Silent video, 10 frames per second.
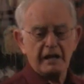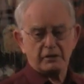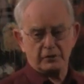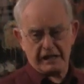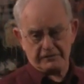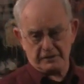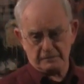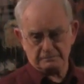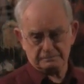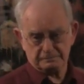aircraft,
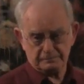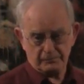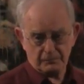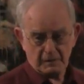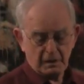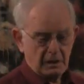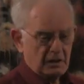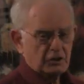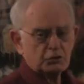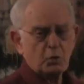
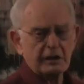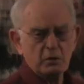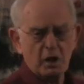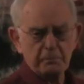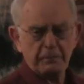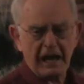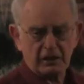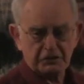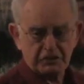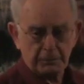21
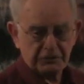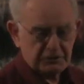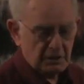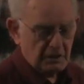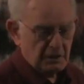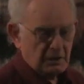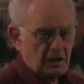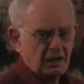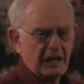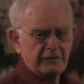battleships,
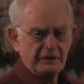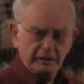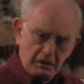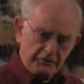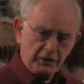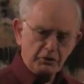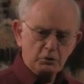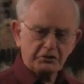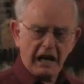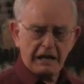11 of the
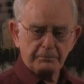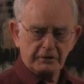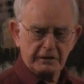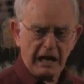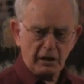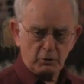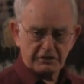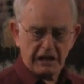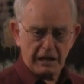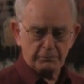new type, the
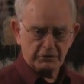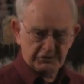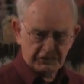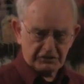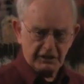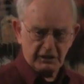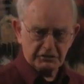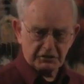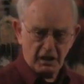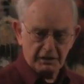Iowa type,
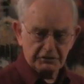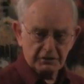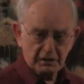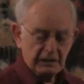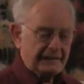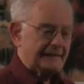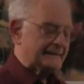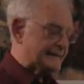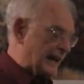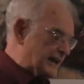16-inch guns.
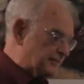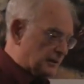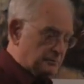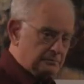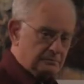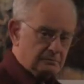10 of them